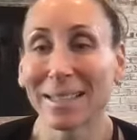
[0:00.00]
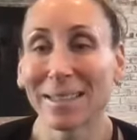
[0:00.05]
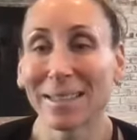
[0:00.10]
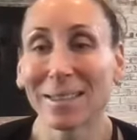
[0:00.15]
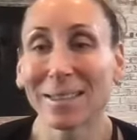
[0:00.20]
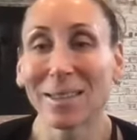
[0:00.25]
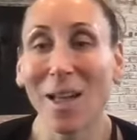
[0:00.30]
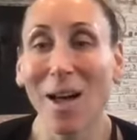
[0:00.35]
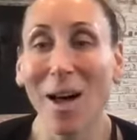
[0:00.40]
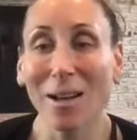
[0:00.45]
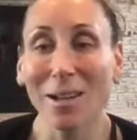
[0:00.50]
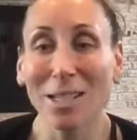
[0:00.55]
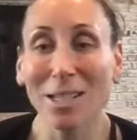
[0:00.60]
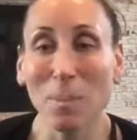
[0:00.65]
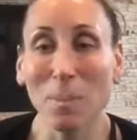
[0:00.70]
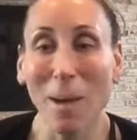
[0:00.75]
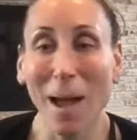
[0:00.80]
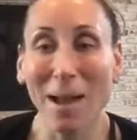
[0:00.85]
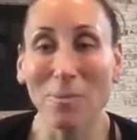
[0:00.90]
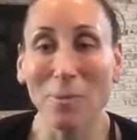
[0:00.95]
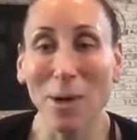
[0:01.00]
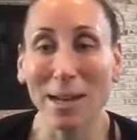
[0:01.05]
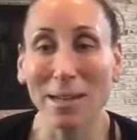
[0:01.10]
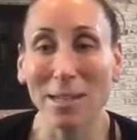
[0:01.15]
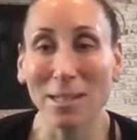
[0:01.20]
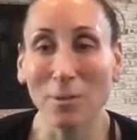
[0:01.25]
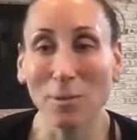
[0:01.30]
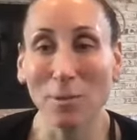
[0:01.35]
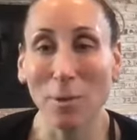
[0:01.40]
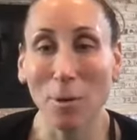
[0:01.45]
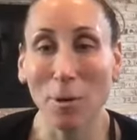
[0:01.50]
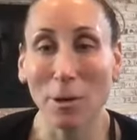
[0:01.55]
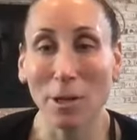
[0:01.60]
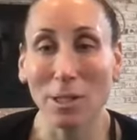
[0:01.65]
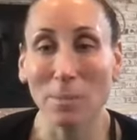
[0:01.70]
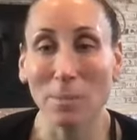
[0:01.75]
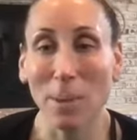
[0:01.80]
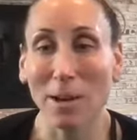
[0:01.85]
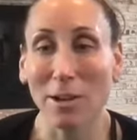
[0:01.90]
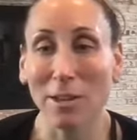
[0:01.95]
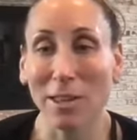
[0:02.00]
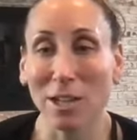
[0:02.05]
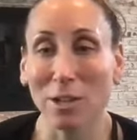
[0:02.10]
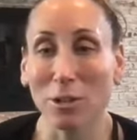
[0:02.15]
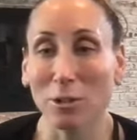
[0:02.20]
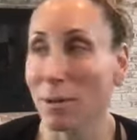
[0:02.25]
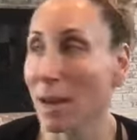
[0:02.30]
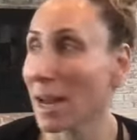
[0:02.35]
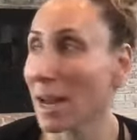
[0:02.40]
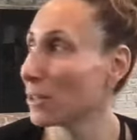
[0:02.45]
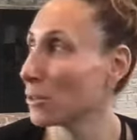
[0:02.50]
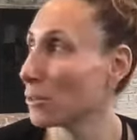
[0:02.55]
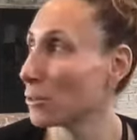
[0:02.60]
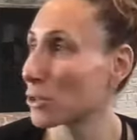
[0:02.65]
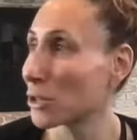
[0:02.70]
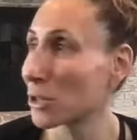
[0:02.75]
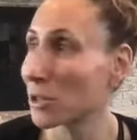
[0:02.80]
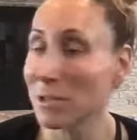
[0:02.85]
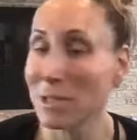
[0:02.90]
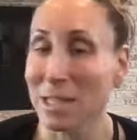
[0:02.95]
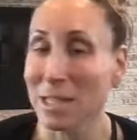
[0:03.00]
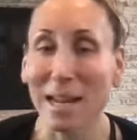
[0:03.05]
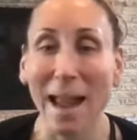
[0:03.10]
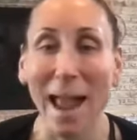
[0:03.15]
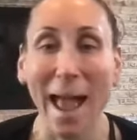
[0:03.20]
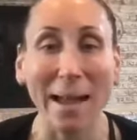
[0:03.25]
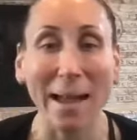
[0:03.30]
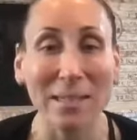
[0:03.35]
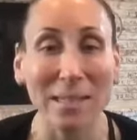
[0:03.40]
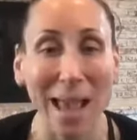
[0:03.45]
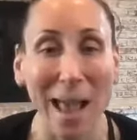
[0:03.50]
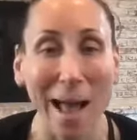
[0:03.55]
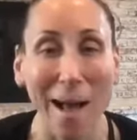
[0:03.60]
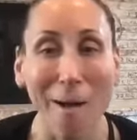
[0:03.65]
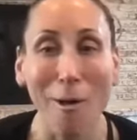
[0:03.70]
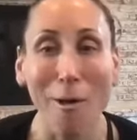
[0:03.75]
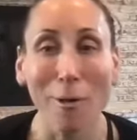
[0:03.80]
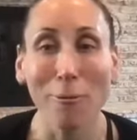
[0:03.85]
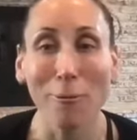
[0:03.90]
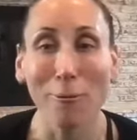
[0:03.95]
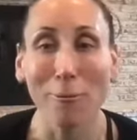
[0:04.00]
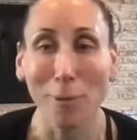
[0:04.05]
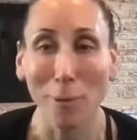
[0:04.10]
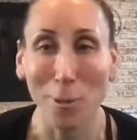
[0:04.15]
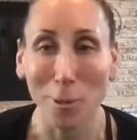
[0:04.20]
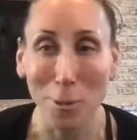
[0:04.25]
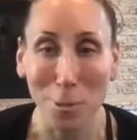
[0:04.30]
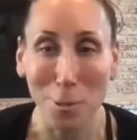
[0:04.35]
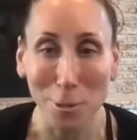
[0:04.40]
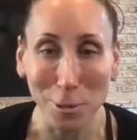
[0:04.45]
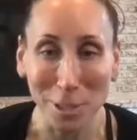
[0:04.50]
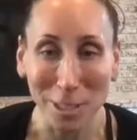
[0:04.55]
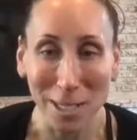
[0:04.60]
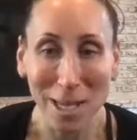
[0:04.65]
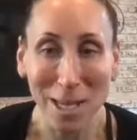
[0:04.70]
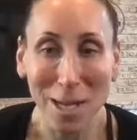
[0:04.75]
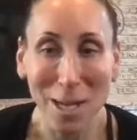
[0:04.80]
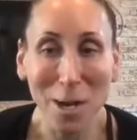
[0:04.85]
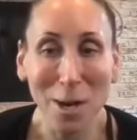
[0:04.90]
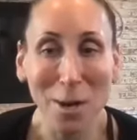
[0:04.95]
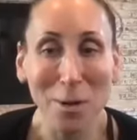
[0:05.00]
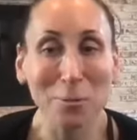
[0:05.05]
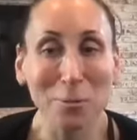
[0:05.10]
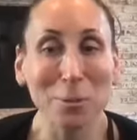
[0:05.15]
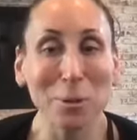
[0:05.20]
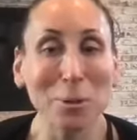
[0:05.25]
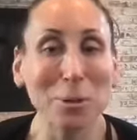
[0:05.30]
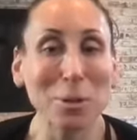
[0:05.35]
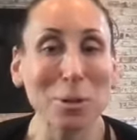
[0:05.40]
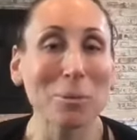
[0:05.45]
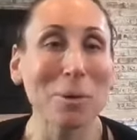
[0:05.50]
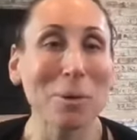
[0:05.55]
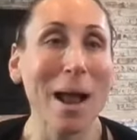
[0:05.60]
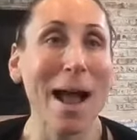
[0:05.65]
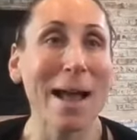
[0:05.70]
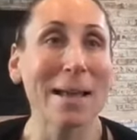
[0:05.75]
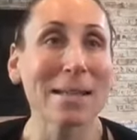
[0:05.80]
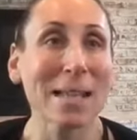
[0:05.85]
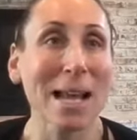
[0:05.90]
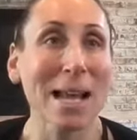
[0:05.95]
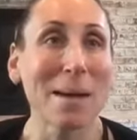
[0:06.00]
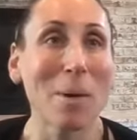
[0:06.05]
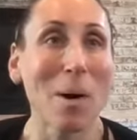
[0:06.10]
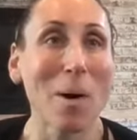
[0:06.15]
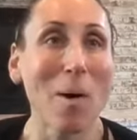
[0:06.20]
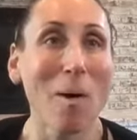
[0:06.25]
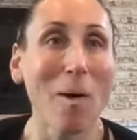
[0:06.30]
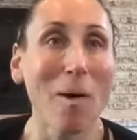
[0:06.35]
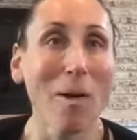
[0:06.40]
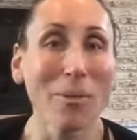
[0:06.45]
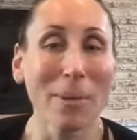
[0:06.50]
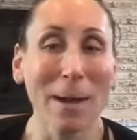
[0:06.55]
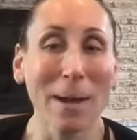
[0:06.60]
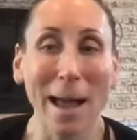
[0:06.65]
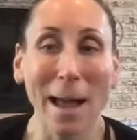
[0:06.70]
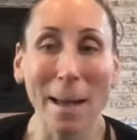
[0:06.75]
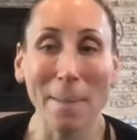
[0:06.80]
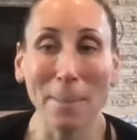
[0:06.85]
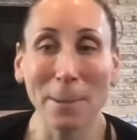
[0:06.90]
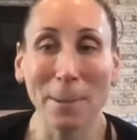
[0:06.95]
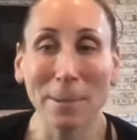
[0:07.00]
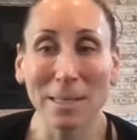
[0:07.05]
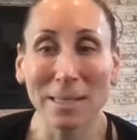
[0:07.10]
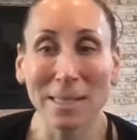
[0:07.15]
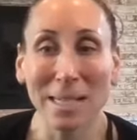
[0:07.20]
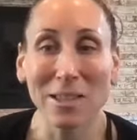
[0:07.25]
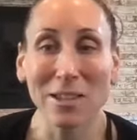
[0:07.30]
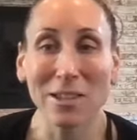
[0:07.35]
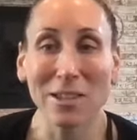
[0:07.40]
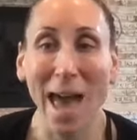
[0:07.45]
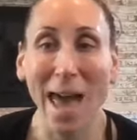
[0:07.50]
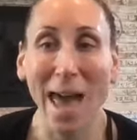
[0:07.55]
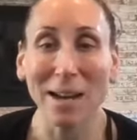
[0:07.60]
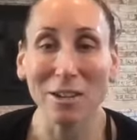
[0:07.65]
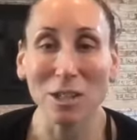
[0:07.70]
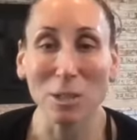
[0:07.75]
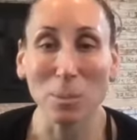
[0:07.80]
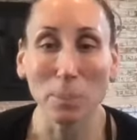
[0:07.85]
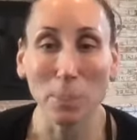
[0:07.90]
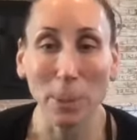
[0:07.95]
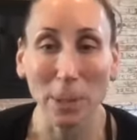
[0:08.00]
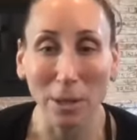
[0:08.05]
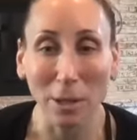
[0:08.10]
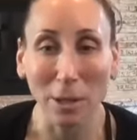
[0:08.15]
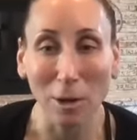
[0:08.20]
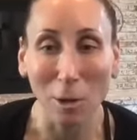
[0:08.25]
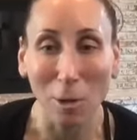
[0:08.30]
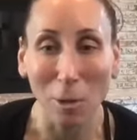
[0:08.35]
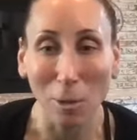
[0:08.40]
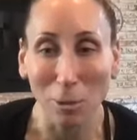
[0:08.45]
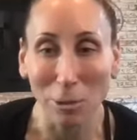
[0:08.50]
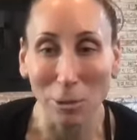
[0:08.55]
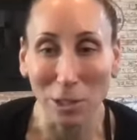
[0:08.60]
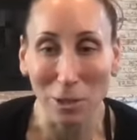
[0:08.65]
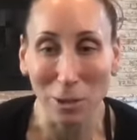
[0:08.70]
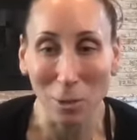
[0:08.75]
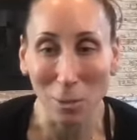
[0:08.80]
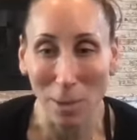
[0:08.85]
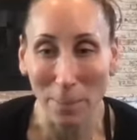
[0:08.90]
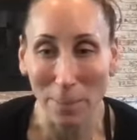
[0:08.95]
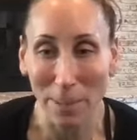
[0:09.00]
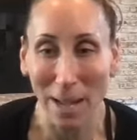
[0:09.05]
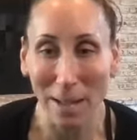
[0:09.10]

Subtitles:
Long spine weight is forward. It's better than gray New Jersey. Exhale, fold. Root to rise, come all the way up. It's either that or it's bitter cold and you don't want to be